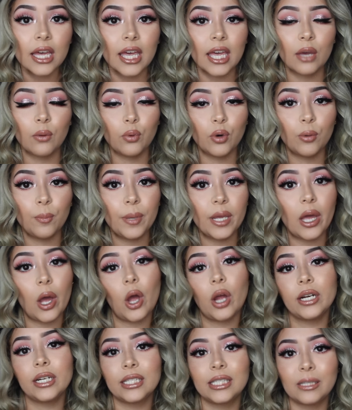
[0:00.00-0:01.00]
It will be
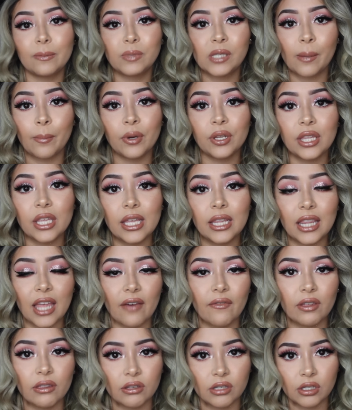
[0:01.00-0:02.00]
on September the
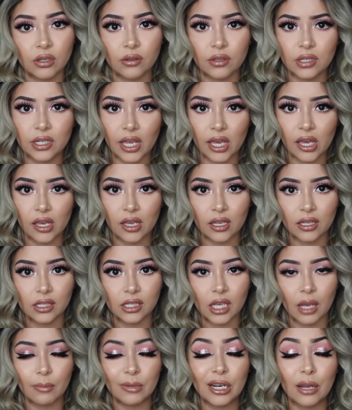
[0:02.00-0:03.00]
eleventh. So the day
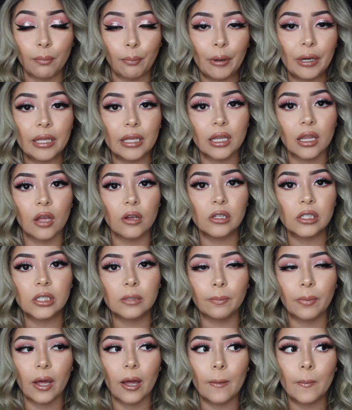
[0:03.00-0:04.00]
is coming up pretty
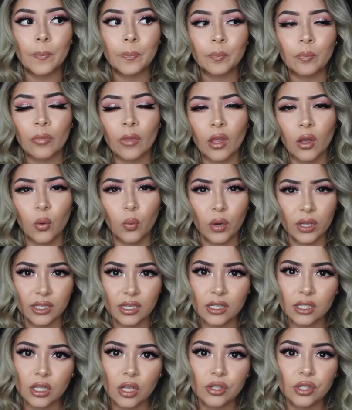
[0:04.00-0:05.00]
close, but
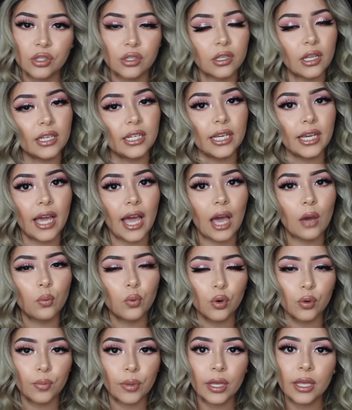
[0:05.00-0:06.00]
once it's closer to that day, I
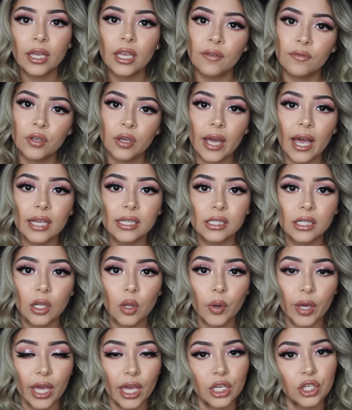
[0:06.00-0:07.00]
will be giving you guys the
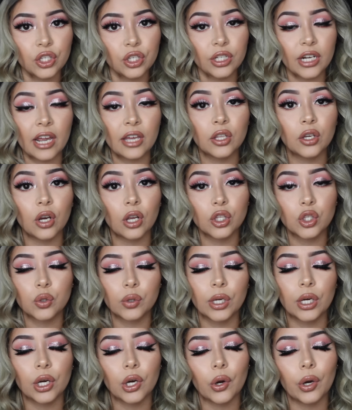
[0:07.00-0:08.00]
location either on
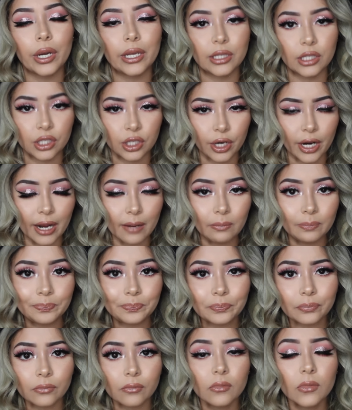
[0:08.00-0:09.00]
Twitter or Instagram.
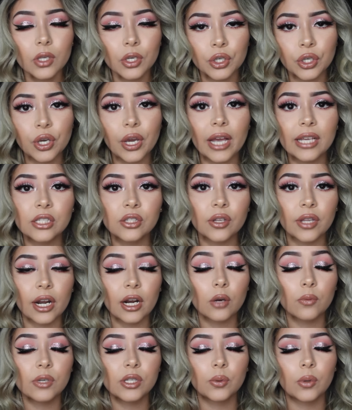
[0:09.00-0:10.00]
You guys know that
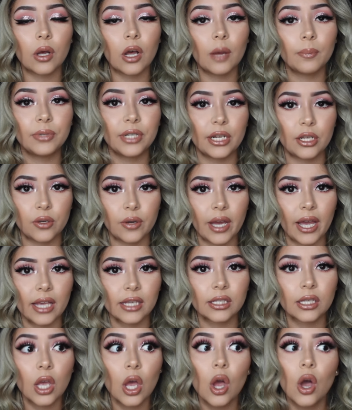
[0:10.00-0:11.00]
I always will update you
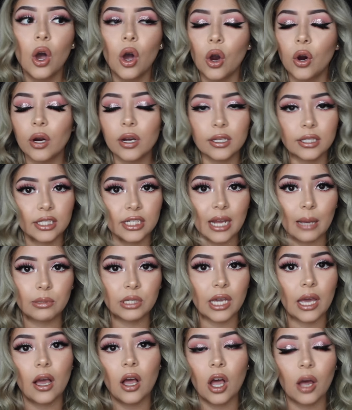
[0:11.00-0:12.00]
guys, or on
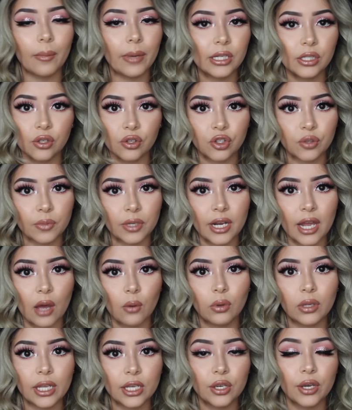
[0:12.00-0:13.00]
Snapchat, on my social media,
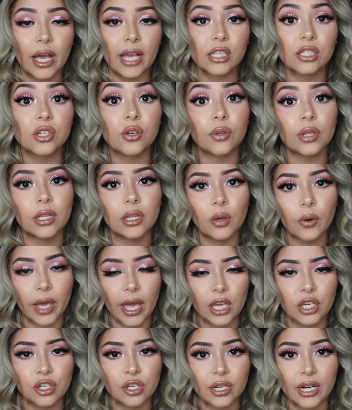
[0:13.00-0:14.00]
I will let you guys know the
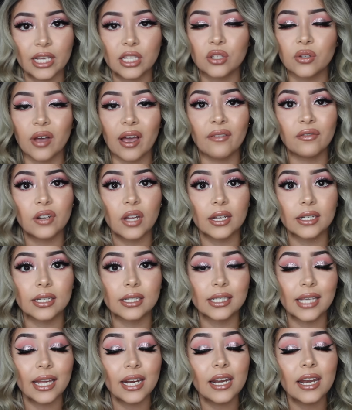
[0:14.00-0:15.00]
location. I still have not
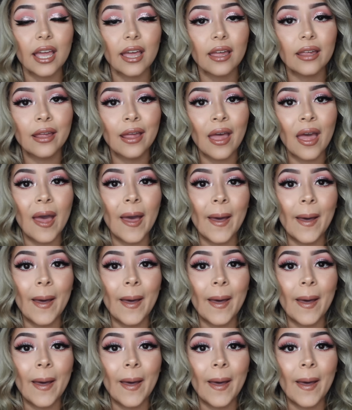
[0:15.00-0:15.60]
decided yet.